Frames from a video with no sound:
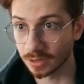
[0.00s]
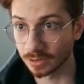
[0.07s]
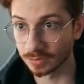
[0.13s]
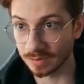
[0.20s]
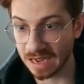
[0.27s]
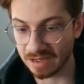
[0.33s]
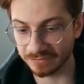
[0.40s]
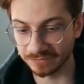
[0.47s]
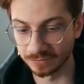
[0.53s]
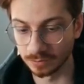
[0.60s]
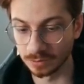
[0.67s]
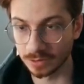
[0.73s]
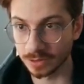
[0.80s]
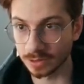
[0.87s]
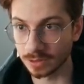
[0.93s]
graph
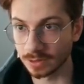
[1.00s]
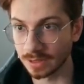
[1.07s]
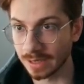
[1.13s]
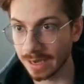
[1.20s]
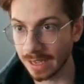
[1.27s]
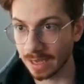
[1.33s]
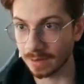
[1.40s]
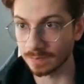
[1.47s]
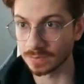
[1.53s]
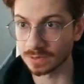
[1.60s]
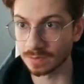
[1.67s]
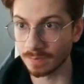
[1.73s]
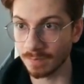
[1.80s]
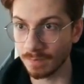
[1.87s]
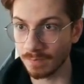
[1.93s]
folder named
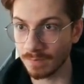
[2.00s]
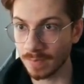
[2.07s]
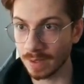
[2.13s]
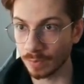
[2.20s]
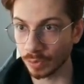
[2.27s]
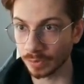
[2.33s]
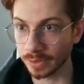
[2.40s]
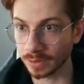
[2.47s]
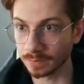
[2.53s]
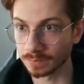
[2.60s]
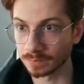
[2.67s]
memory.